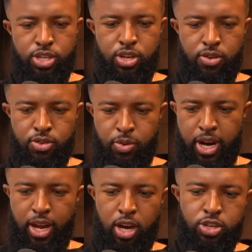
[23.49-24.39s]
mentioned
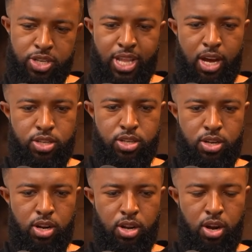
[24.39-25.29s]
doing like
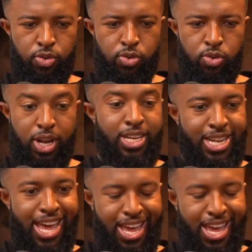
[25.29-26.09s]
100,000 overall a